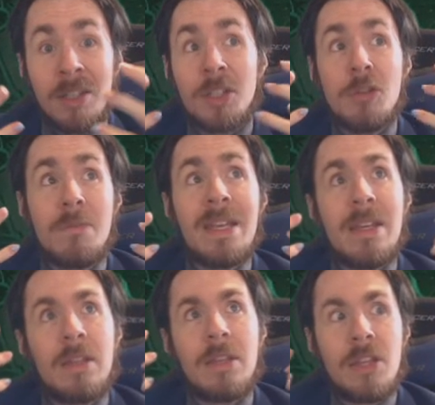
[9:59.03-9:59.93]
you
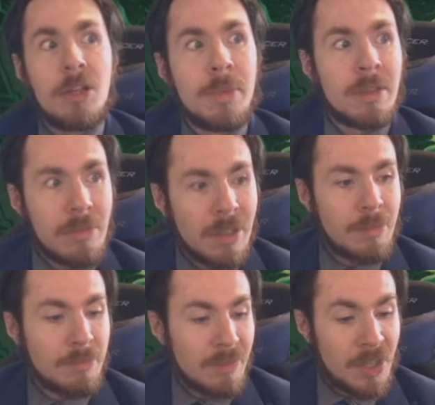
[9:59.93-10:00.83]
being the human,
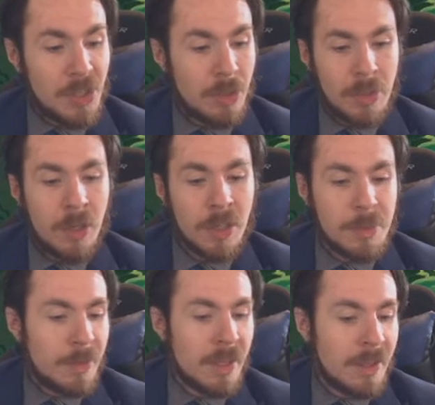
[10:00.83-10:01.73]
unless your dog is
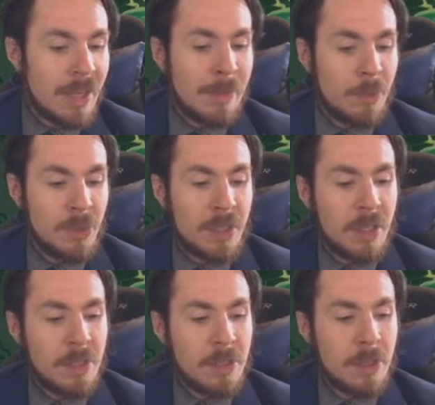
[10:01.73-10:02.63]
playing the game, in which
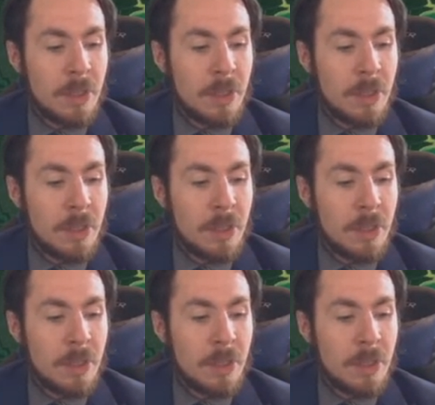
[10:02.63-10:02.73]
case